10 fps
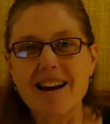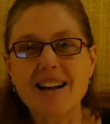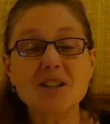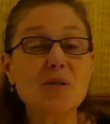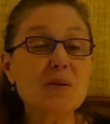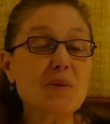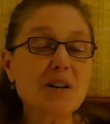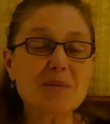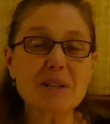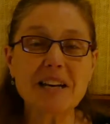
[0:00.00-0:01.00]
Hello and
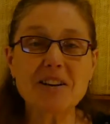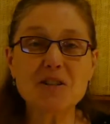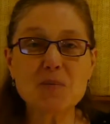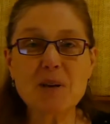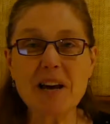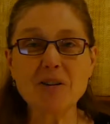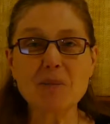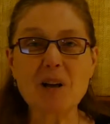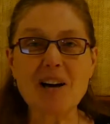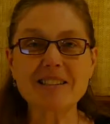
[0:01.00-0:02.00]
welcome to Karen's Piano
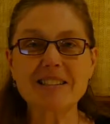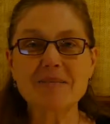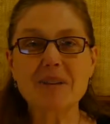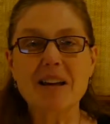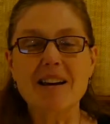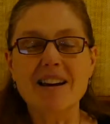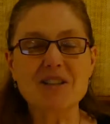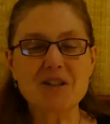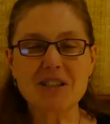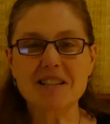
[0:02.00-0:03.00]
Blog.
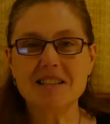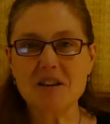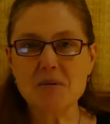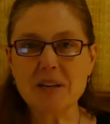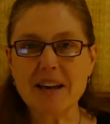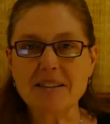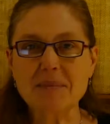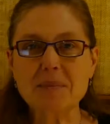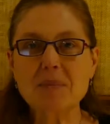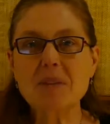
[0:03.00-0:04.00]
It's good to see you again.
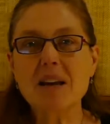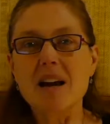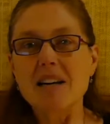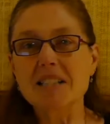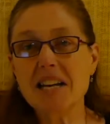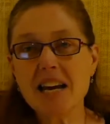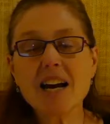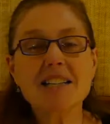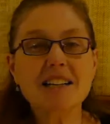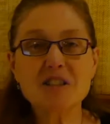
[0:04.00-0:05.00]
Today
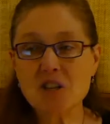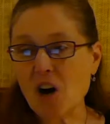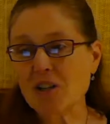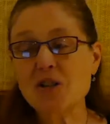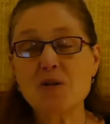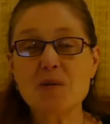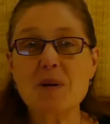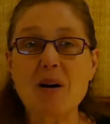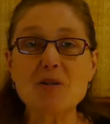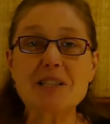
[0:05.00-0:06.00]
I'd like to talk to you
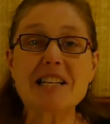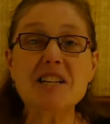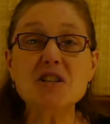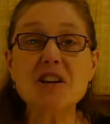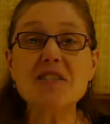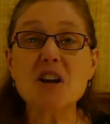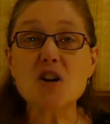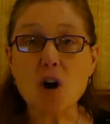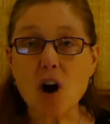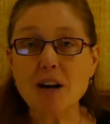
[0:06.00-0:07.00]
about teaching the
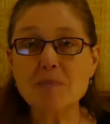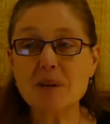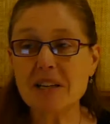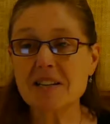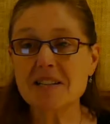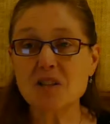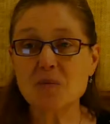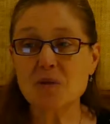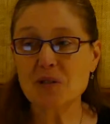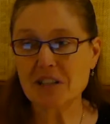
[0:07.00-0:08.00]

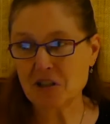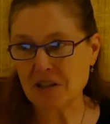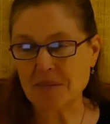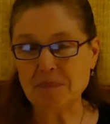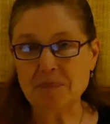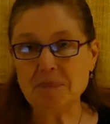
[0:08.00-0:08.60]
non-pianist musician.